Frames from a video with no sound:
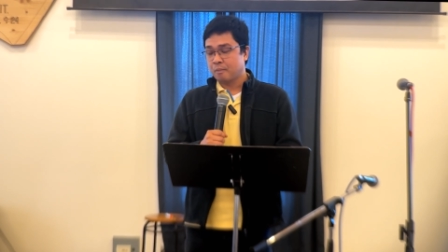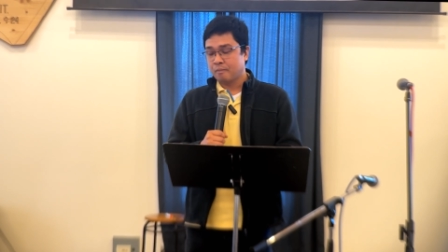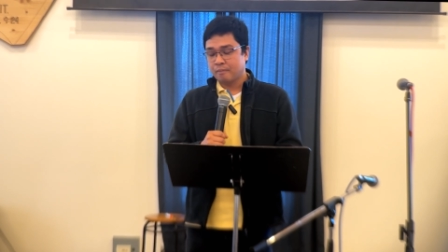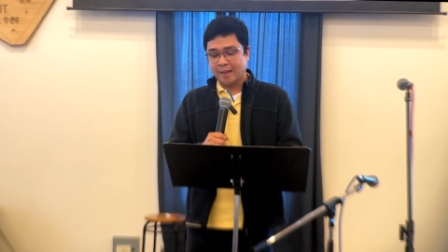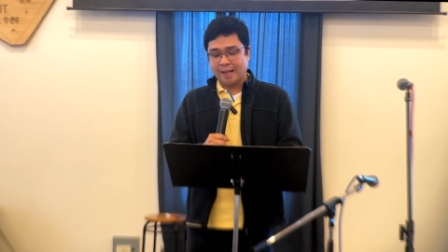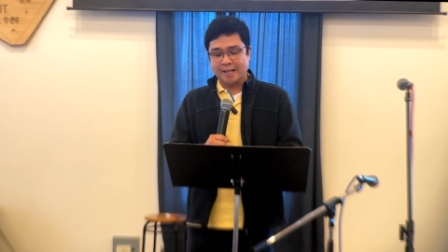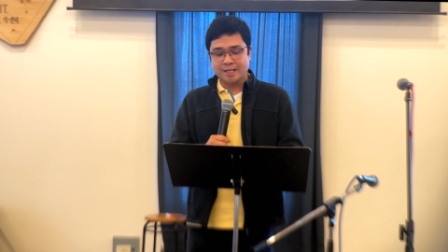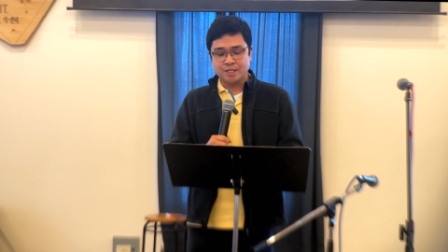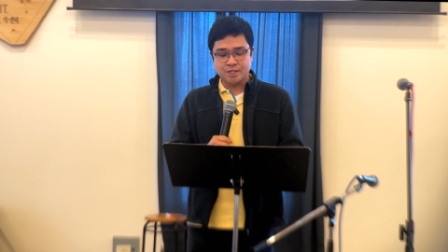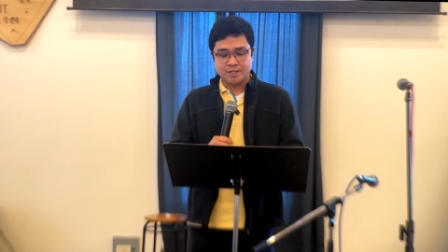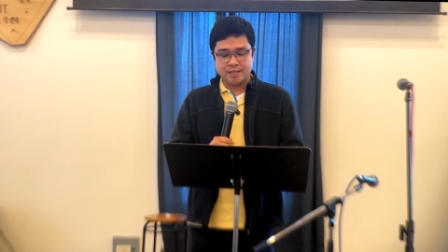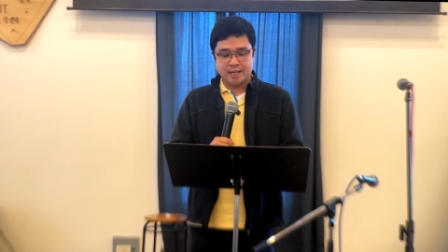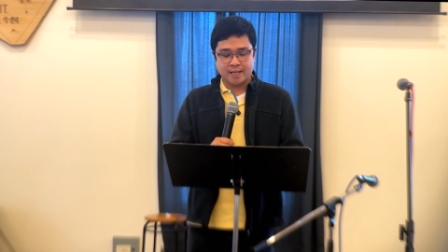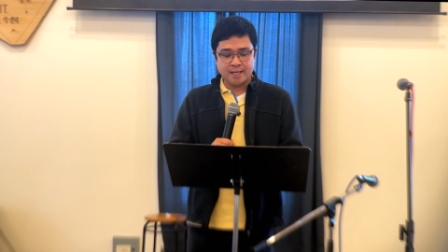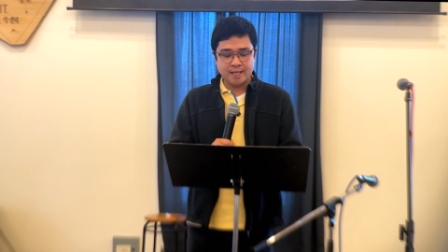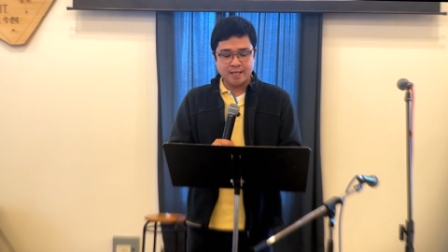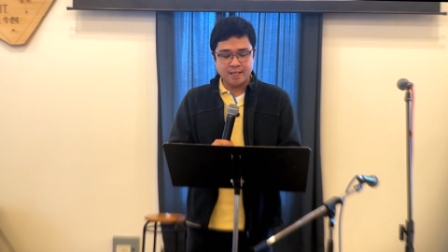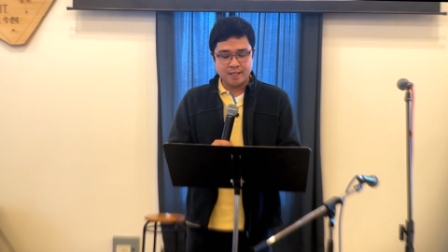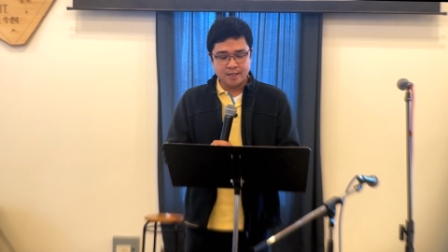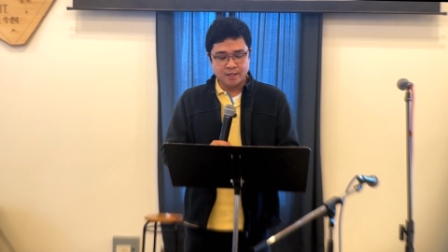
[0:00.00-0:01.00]
And
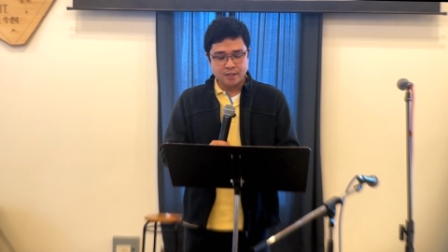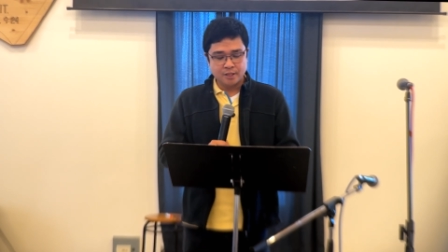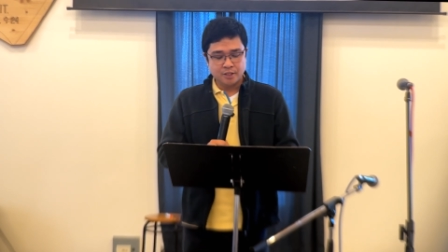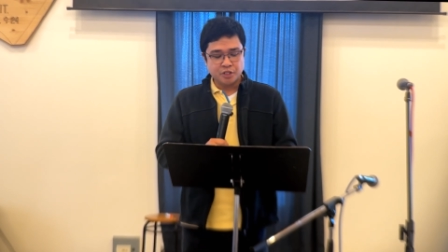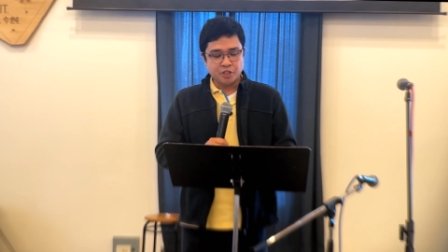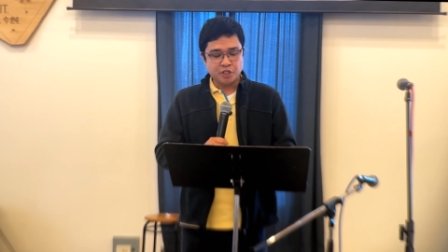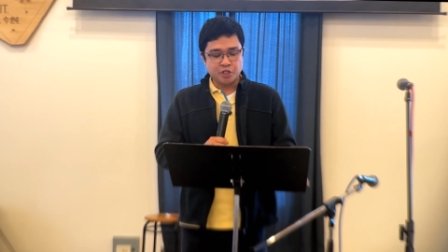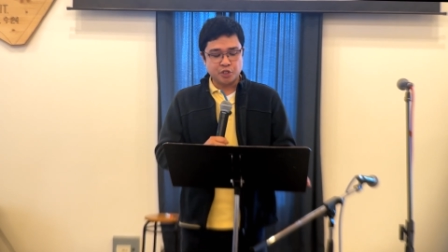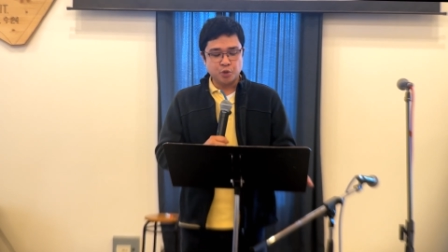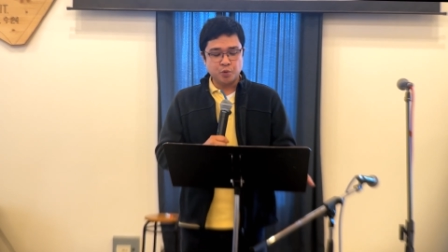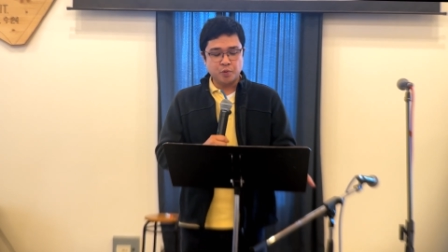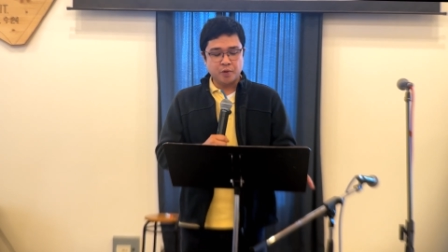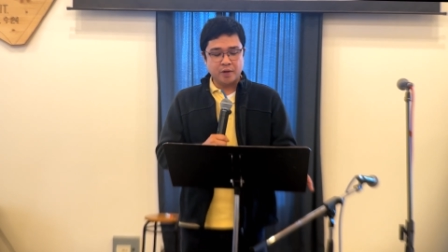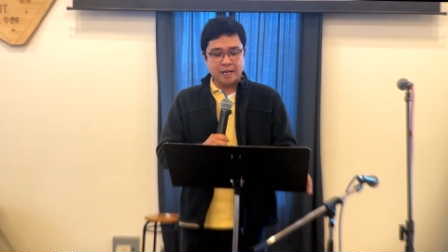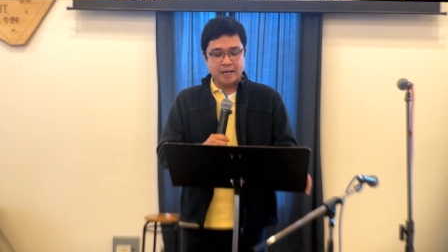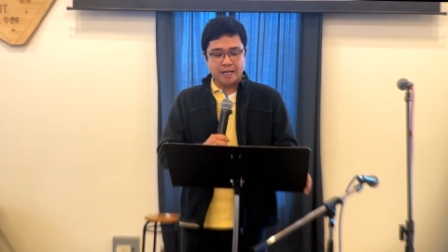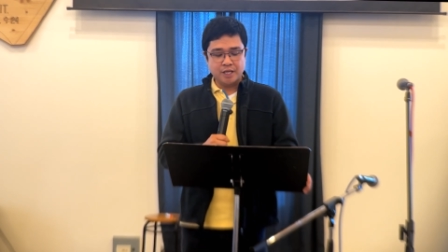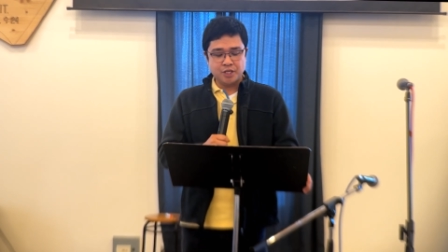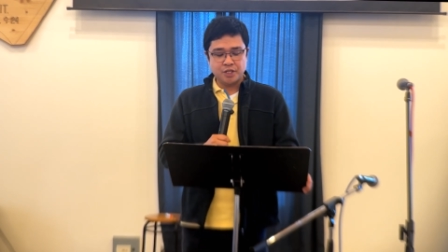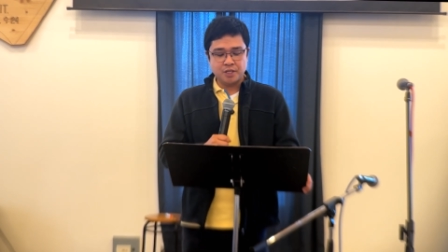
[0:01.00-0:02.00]
second, true
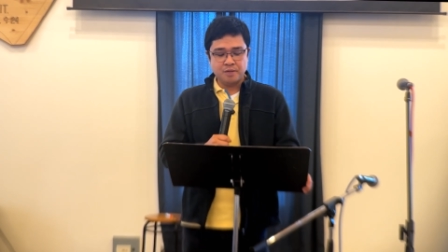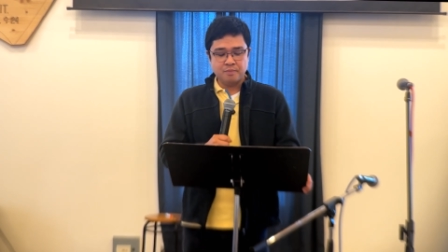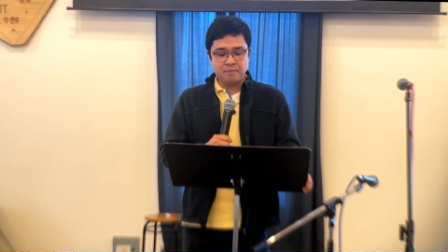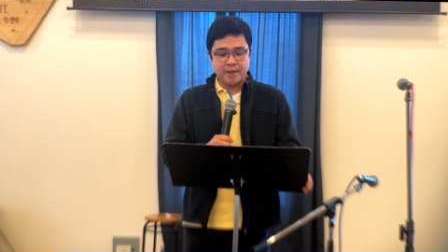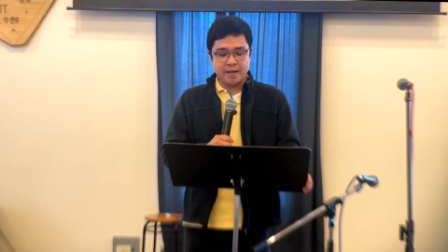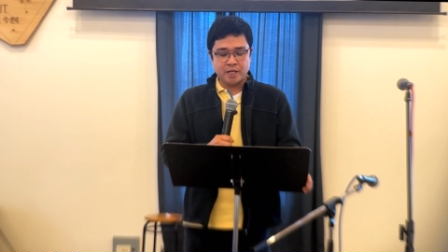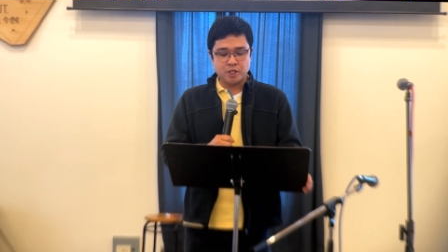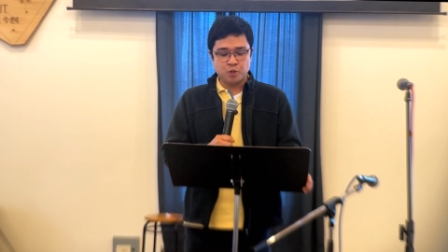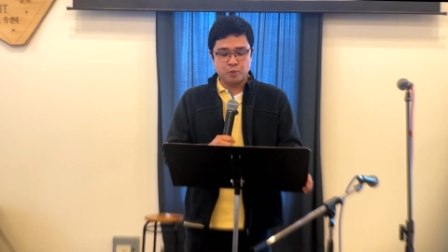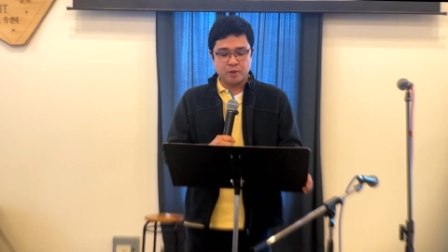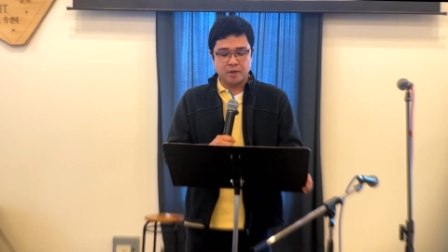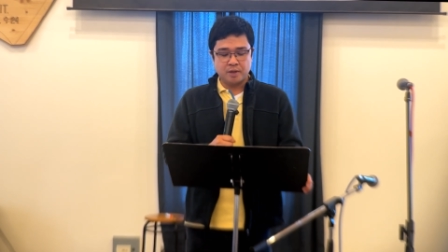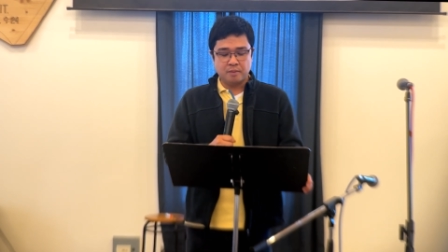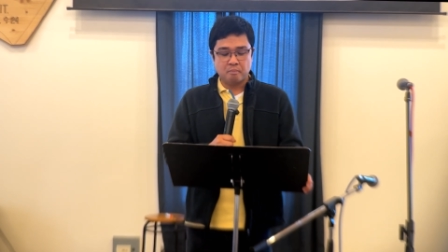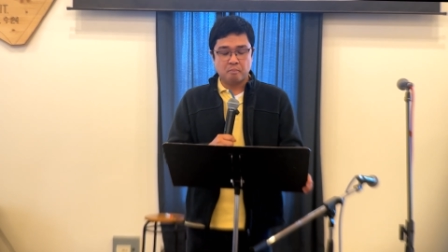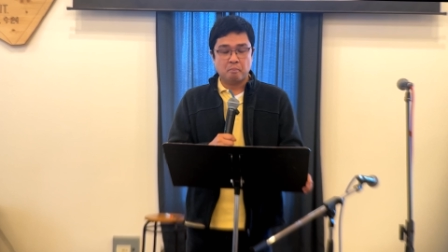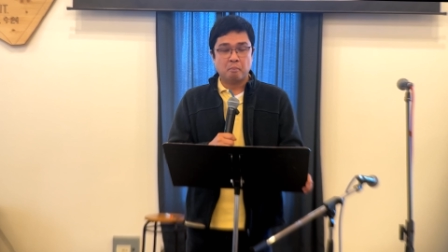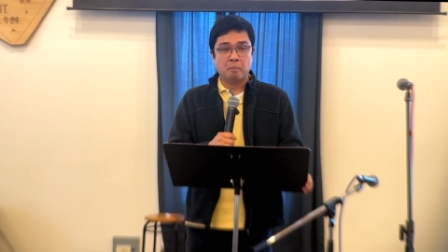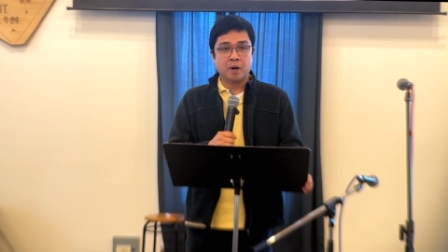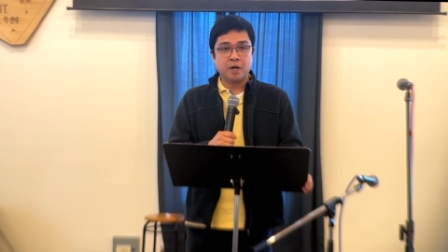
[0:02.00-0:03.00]
religion makes
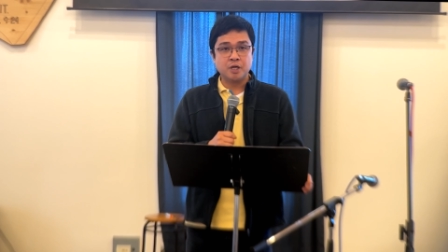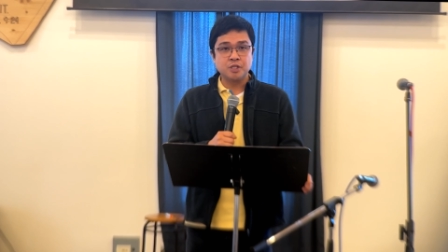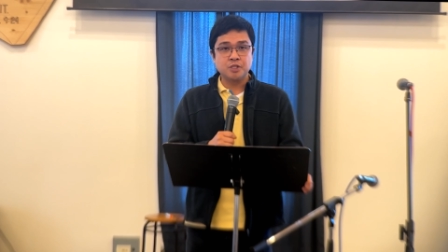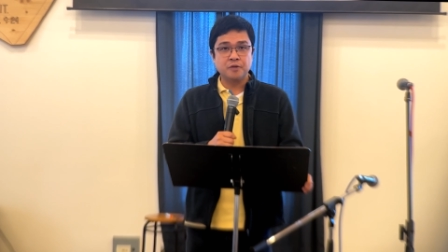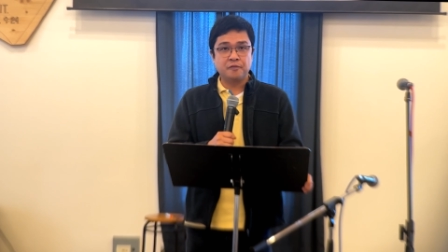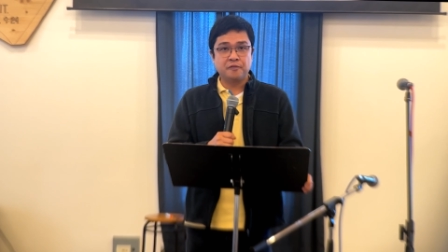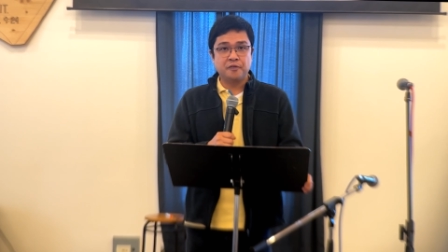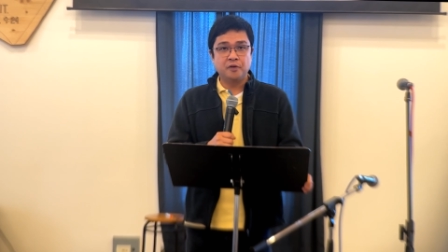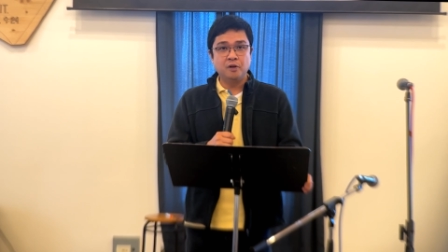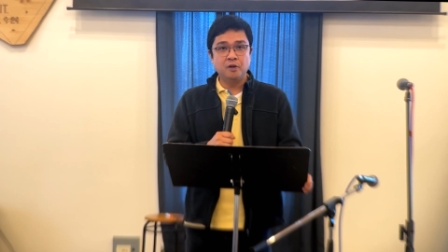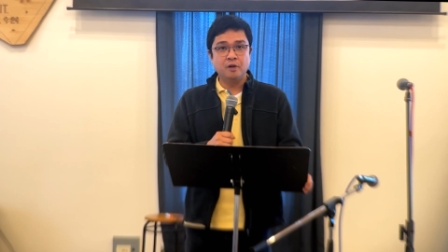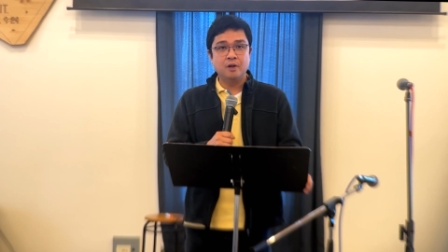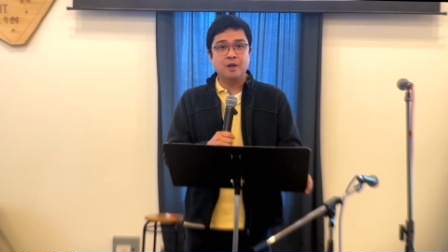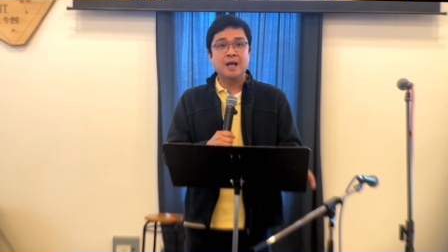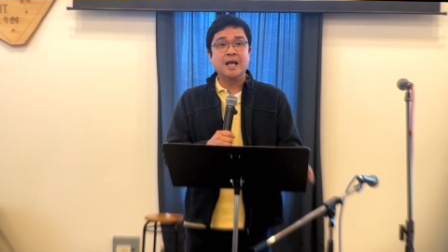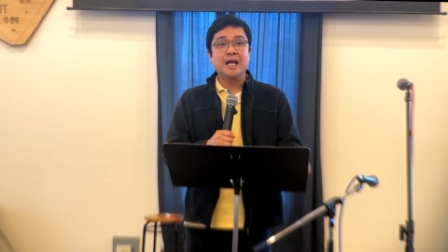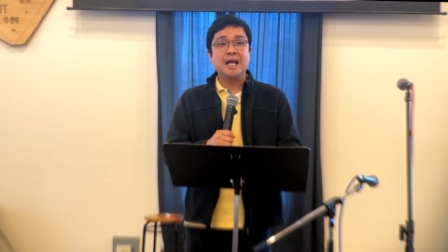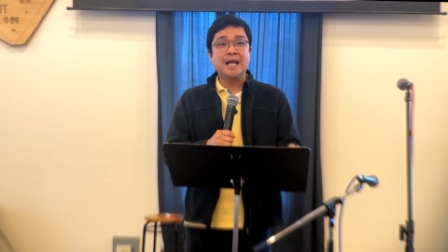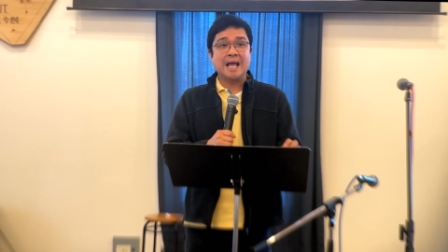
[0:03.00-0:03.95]
one merciful